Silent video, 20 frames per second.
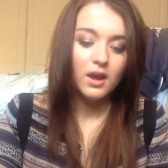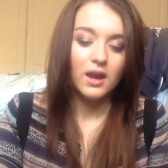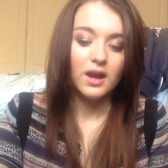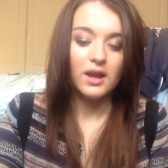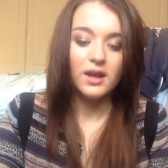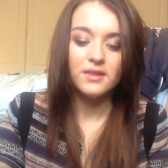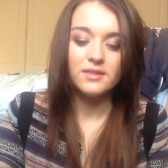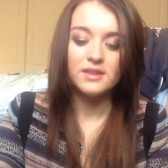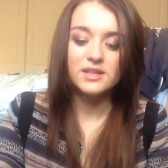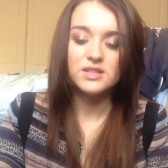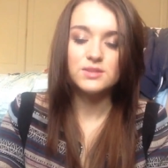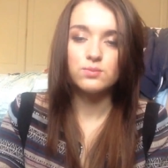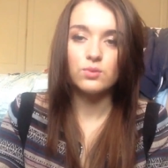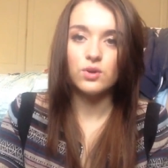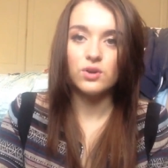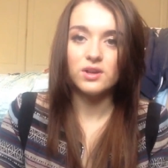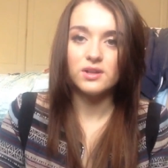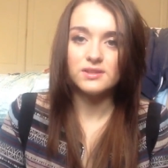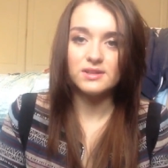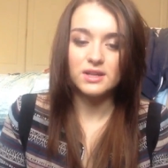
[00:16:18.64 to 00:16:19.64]
Uh, this
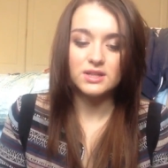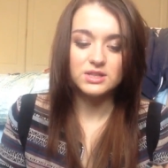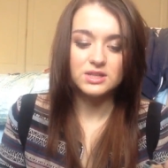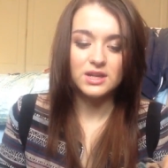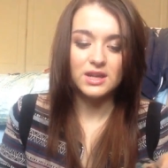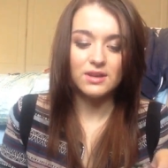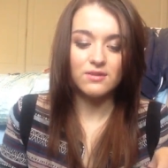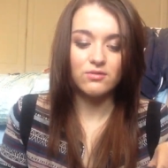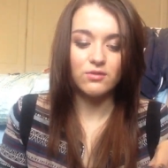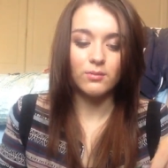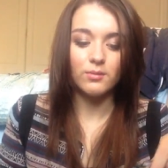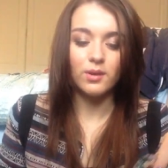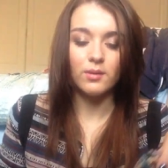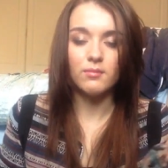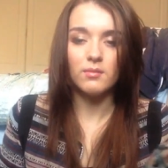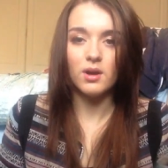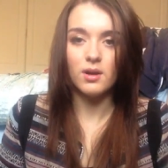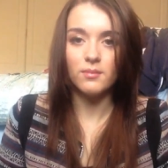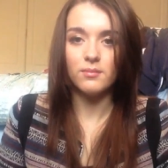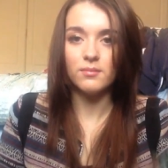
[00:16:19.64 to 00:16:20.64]
one is actually from my
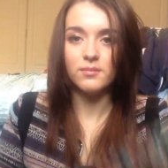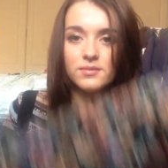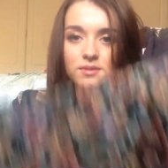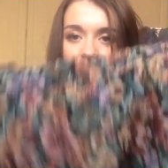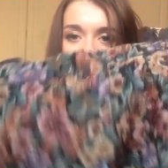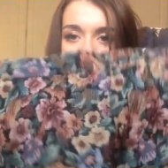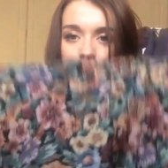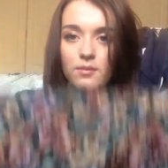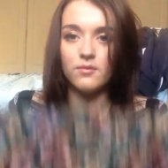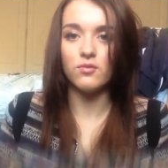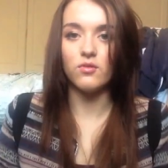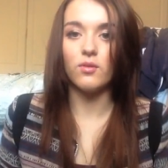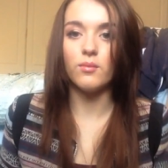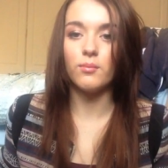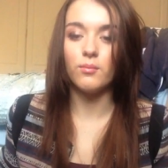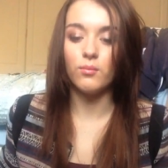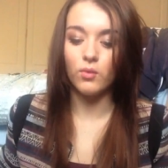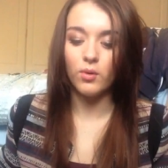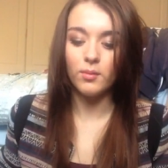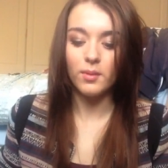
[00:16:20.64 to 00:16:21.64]
mum's,
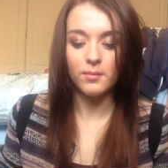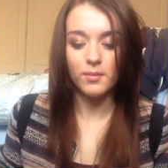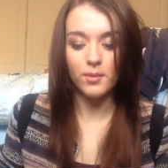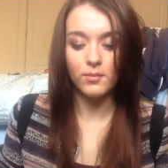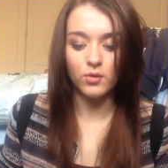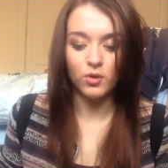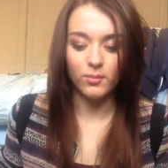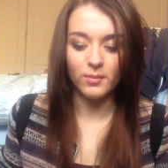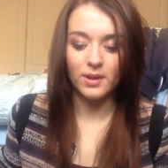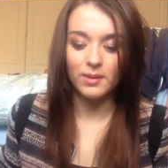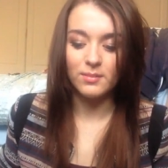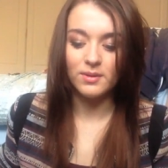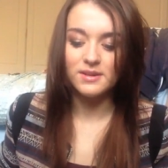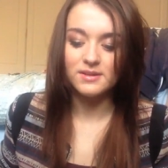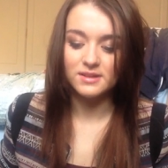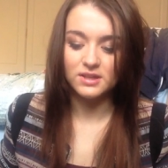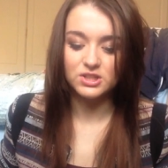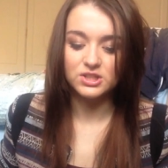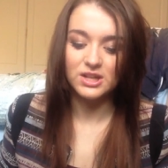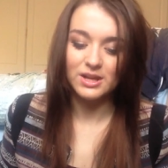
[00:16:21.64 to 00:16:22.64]
from what my mum got me, but
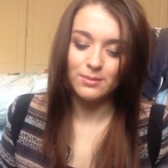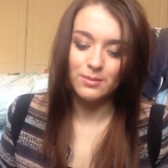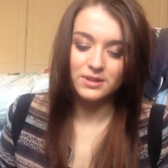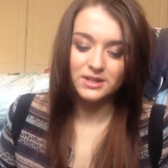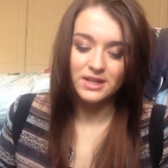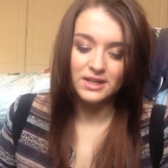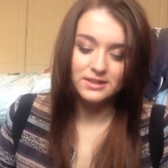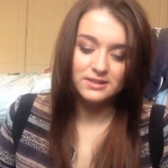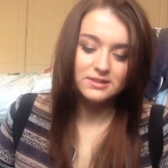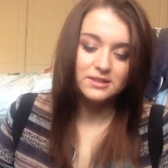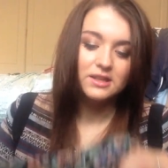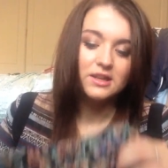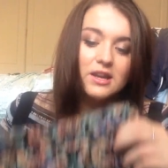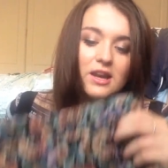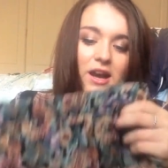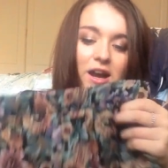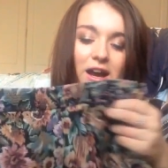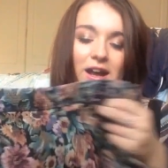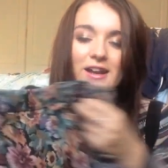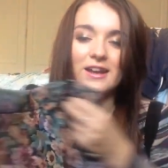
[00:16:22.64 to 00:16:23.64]
it's actually at my dad's.
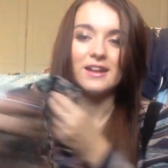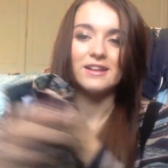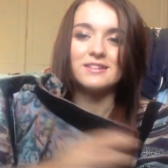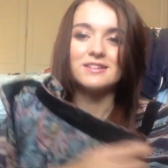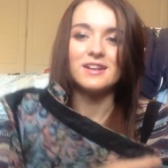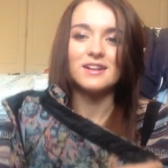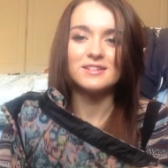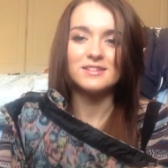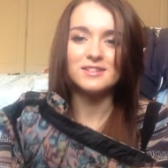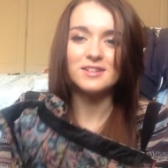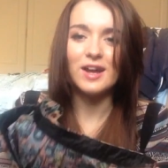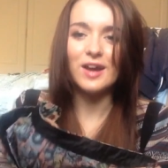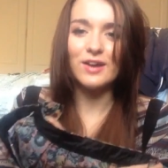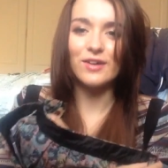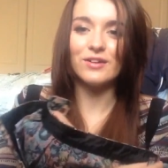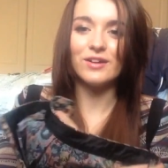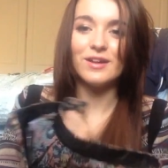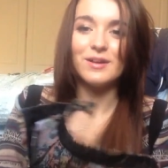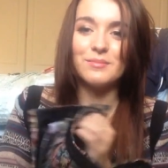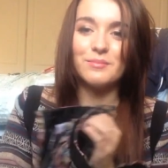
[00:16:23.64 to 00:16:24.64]
And it still has a tag
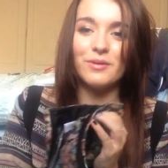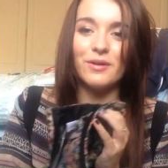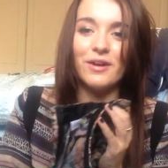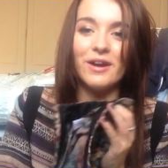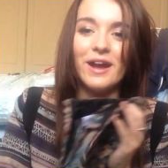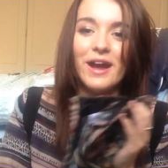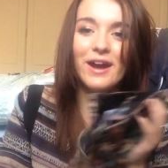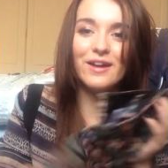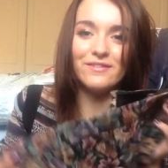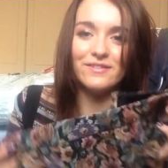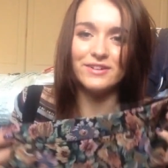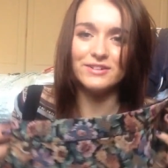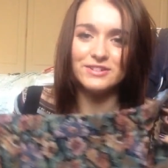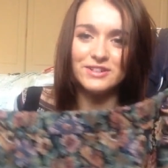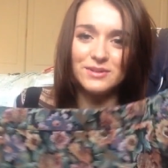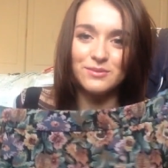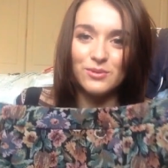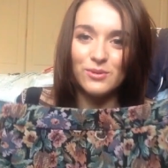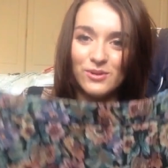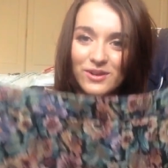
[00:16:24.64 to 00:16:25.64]
on it, but I have
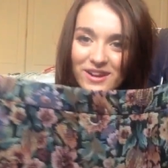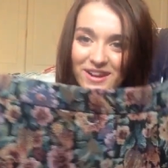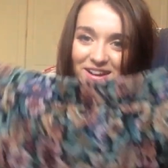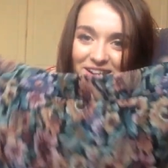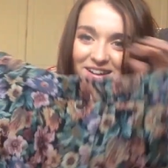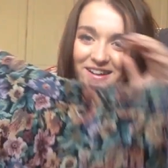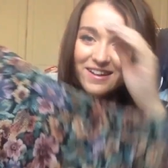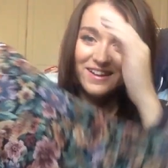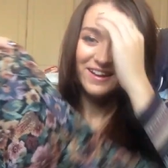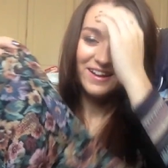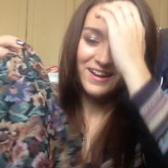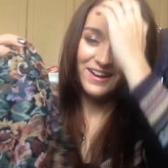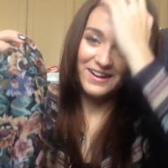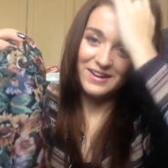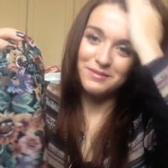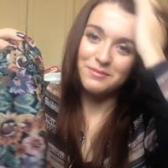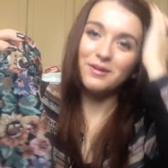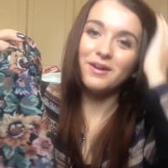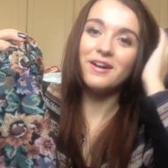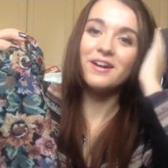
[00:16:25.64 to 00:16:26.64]
actually worn it. Um,